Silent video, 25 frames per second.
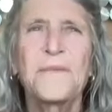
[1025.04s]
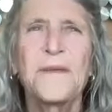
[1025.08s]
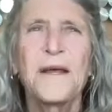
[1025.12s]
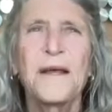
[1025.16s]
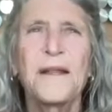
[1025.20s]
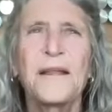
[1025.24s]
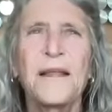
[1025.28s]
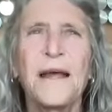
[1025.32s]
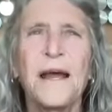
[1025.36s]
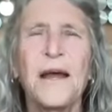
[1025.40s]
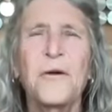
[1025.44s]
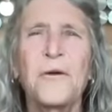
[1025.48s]

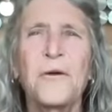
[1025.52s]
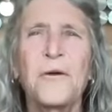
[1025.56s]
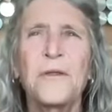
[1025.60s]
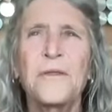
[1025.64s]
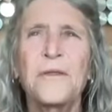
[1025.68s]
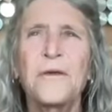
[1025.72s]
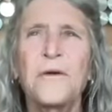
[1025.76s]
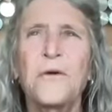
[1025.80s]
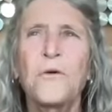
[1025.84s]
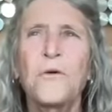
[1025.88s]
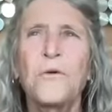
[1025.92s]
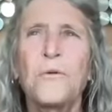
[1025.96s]
allowing
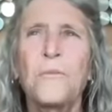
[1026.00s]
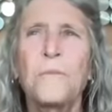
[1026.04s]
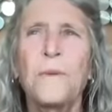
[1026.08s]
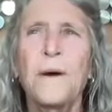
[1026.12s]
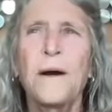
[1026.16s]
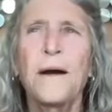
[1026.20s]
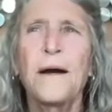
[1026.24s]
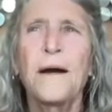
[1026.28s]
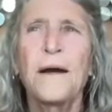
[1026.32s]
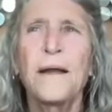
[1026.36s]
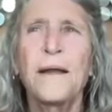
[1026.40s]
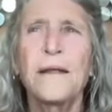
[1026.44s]
the whole
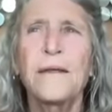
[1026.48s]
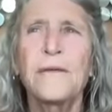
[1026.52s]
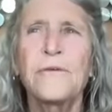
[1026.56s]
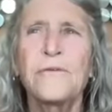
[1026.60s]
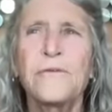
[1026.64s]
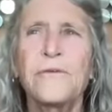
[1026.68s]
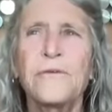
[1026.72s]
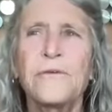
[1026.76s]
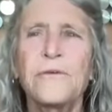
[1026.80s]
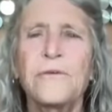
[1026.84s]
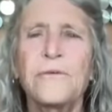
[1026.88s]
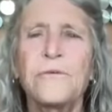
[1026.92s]
body
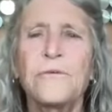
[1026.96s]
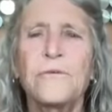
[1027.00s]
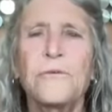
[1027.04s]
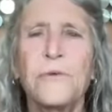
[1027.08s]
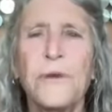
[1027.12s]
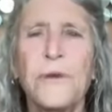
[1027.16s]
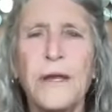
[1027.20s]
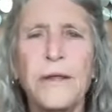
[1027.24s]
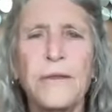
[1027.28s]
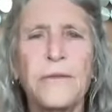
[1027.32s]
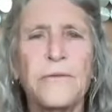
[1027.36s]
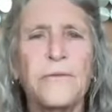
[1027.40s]
to
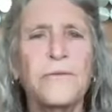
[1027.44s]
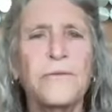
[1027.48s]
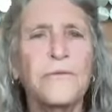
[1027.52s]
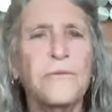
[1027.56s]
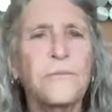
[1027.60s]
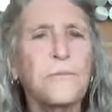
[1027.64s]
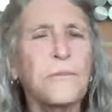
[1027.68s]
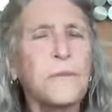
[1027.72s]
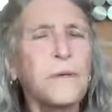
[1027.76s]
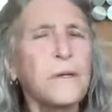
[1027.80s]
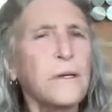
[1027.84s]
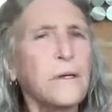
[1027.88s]

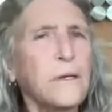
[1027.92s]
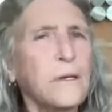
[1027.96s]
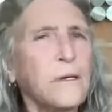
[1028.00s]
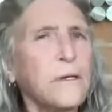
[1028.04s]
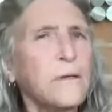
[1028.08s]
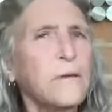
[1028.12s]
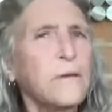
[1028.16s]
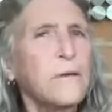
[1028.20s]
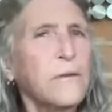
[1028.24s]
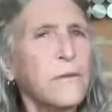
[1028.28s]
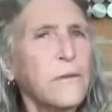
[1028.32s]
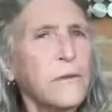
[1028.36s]

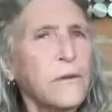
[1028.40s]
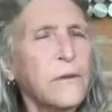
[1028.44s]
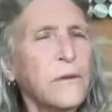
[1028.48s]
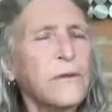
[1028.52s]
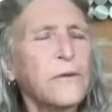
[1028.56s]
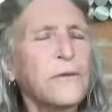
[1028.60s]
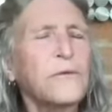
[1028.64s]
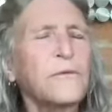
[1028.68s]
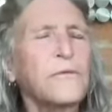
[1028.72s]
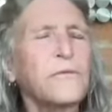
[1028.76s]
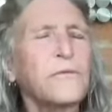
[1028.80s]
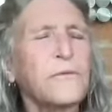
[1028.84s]
transmit
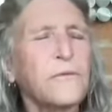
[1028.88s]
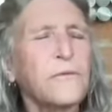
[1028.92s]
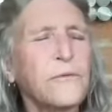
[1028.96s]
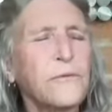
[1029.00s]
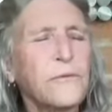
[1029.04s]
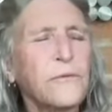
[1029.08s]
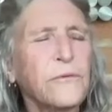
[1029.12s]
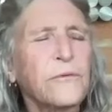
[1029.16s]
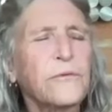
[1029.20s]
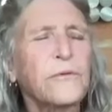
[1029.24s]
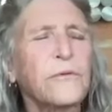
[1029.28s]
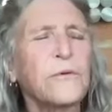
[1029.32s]

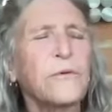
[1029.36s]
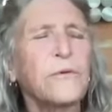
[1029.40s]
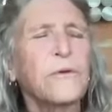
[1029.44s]
this